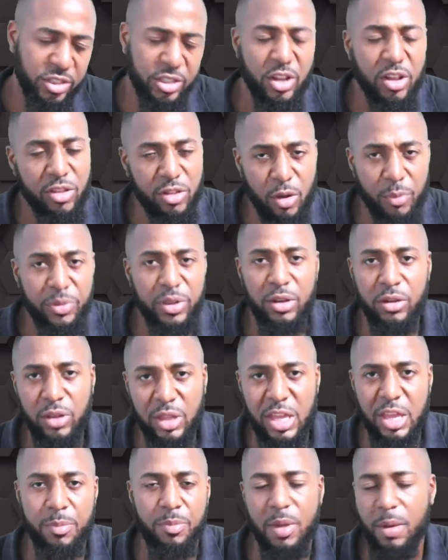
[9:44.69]
It was something to
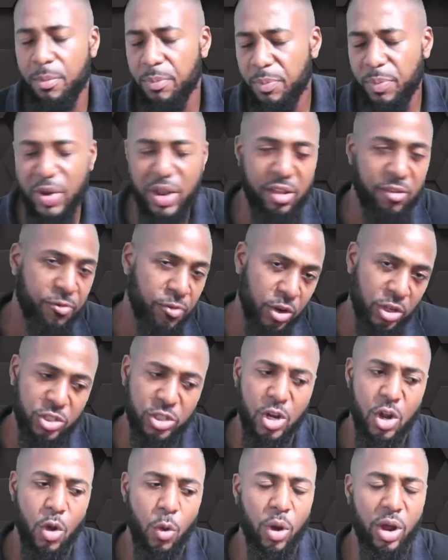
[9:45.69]
keep the players
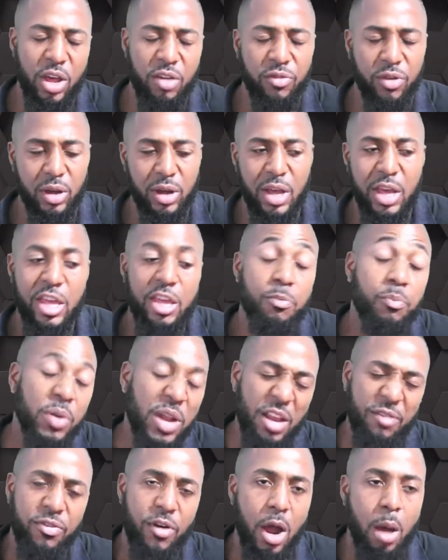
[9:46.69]
fresh, whatever. He
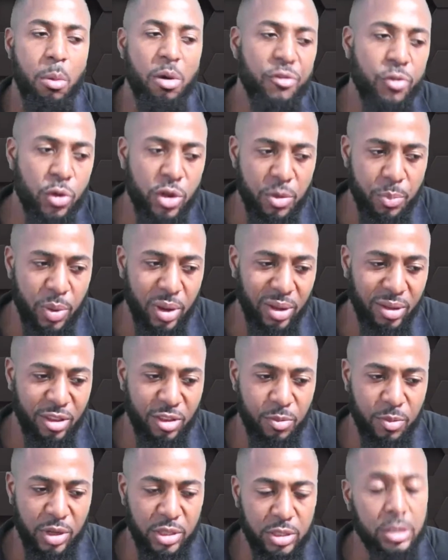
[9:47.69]
played for Harborview in the
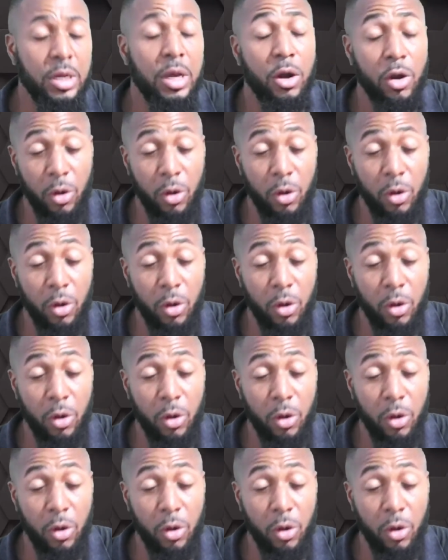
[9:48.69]
practice match.